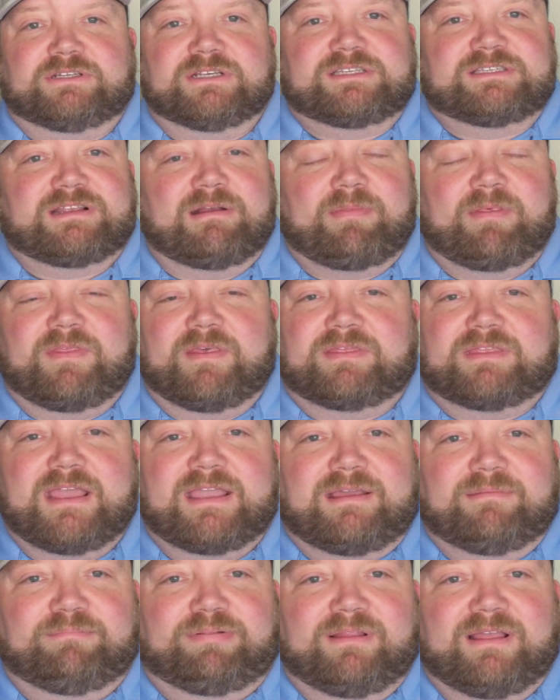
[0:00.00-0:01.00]
Just something that
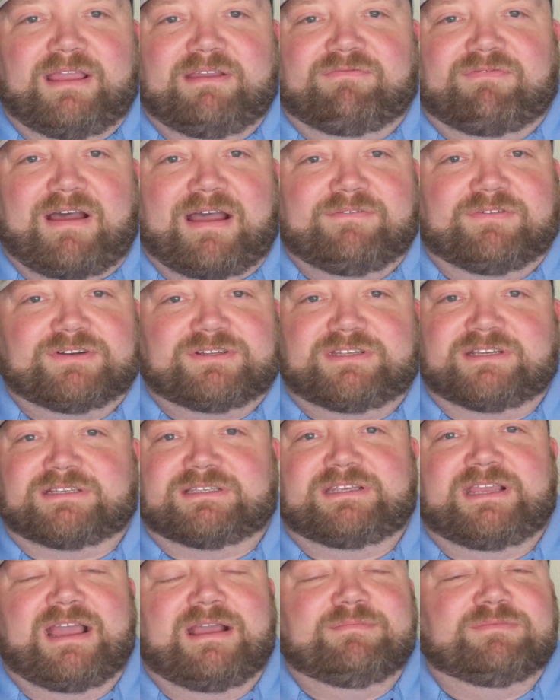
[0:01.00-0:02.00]
they can play 5 or
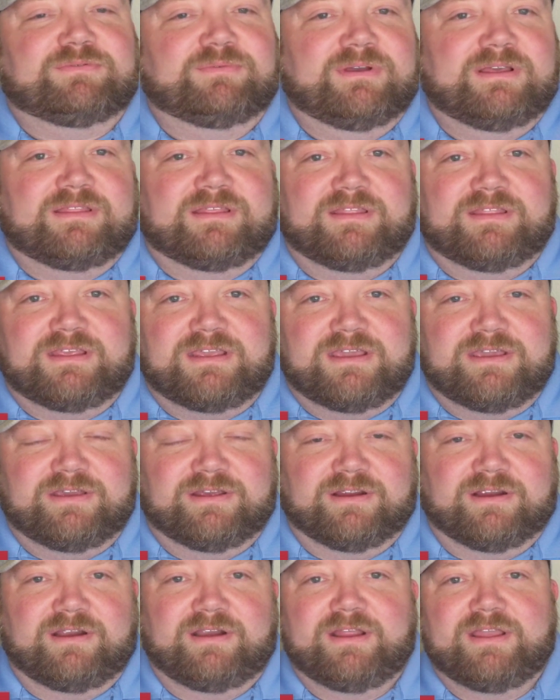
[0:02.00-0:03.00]
6 games with in the
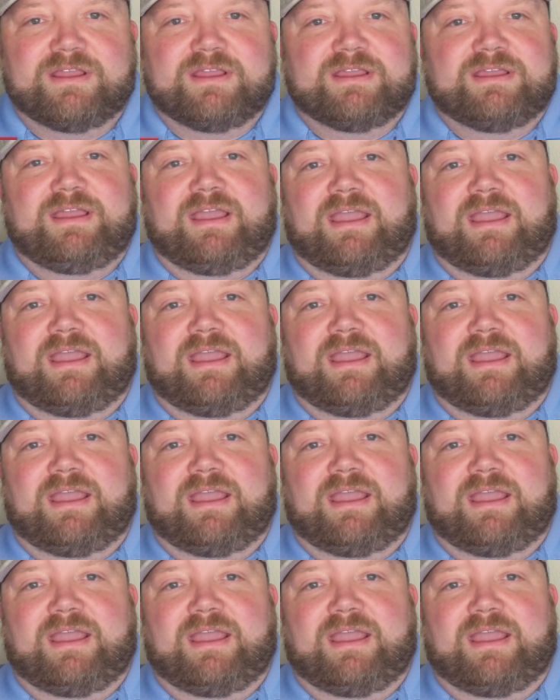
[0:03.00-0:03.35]
year,